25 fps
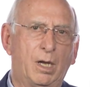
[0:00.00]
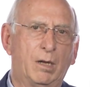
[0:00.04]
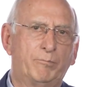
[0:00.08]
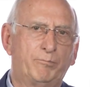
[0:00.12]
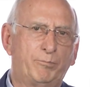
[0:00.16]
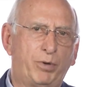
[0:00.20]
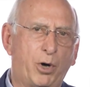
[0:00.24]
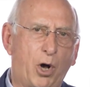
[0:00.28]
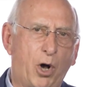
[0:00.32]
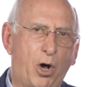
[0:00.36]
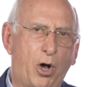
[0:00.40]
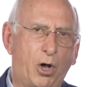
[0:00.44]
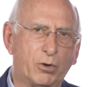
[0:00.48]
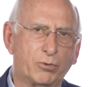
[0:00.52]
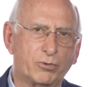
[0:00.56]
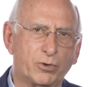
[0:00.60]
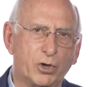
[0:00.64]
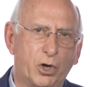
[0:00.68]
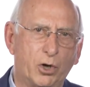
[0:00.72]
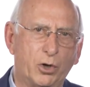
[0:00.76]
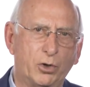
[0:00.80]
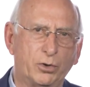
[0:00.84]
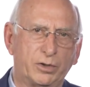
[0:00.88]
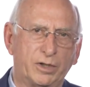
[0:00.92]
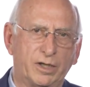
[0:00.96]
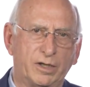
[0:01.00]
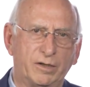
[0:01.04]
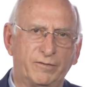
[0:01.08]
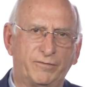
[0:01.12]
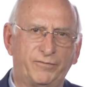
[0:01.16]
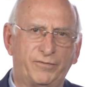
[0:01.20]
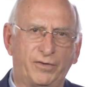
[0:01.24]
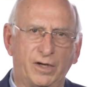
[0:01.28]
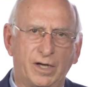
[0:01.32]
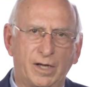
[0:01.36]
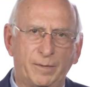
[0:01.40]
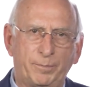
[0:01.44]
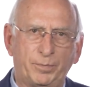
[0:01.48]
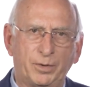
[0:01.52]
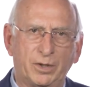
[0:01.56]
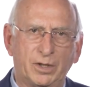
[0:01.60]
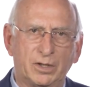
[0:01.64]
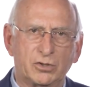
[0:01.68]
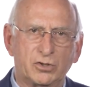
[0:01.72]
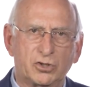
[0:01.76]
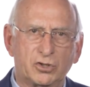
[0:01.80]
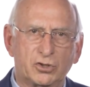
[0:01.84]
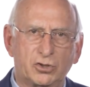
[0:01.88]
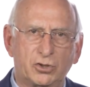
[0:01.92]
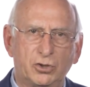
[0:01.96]
Paul wrote in
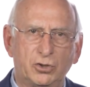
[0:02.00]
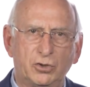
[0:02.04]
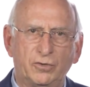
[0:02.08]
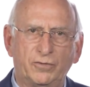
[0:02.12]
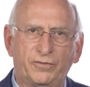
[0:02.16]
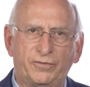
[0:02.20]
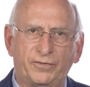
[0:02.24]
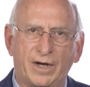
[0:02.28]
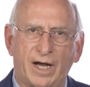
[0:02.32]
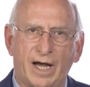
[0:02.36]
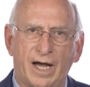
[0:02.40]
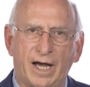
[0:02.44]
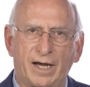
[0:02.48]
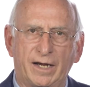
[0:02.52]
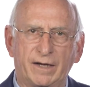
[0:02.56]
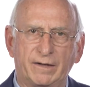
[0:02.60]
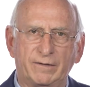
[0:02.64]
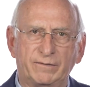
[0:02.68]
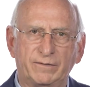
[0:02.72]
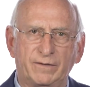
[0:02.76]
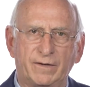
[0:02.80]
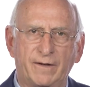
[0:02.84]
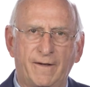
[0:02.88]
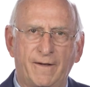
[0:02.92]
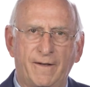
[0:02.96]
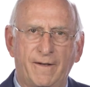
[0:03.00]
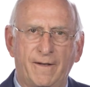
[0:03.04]
Philippians 2:5,